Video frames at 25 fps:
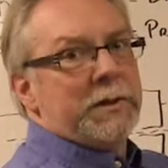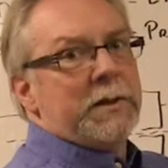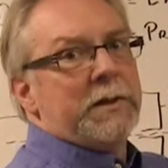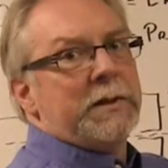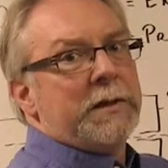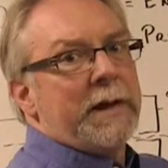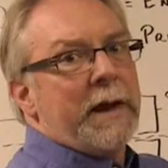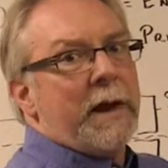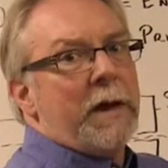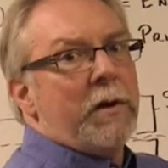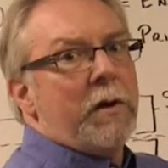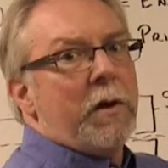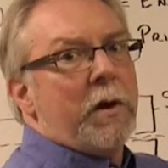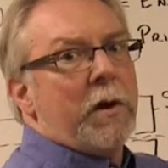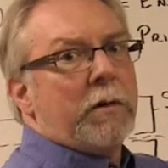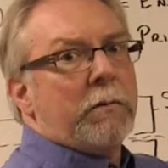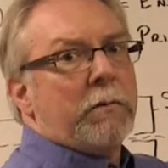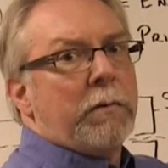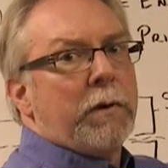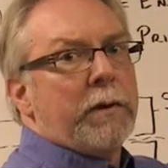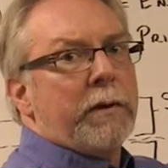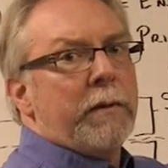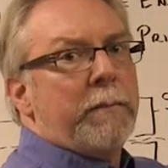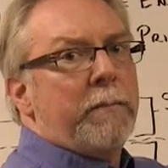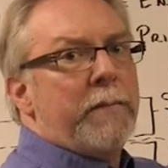this
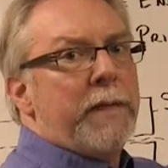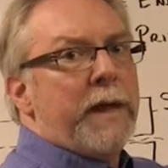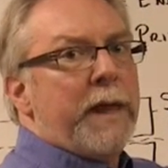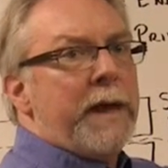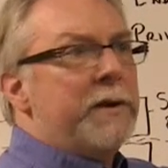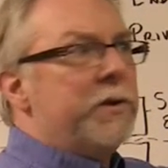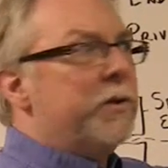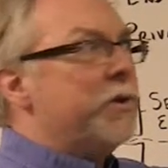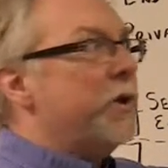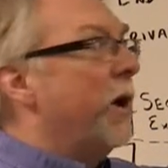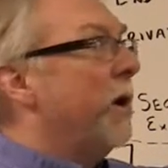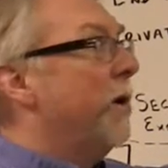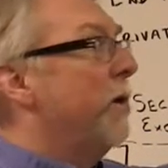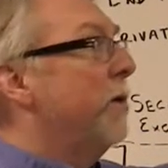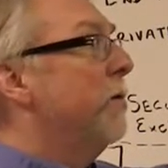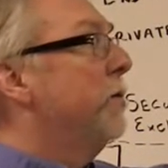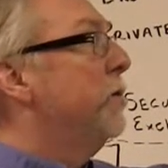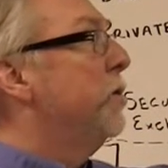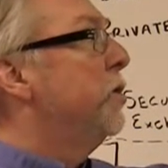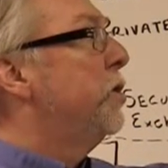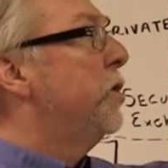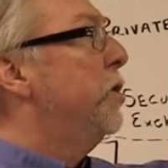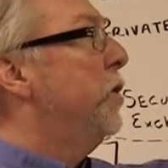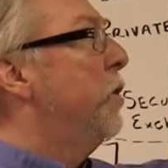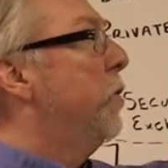algorithm then
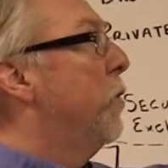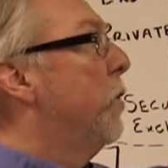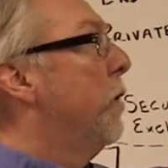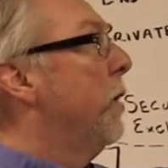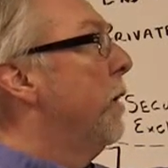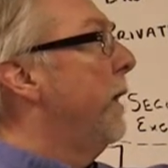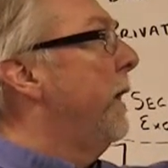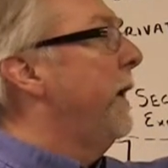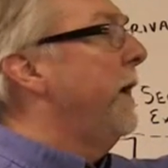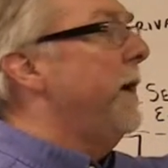turns your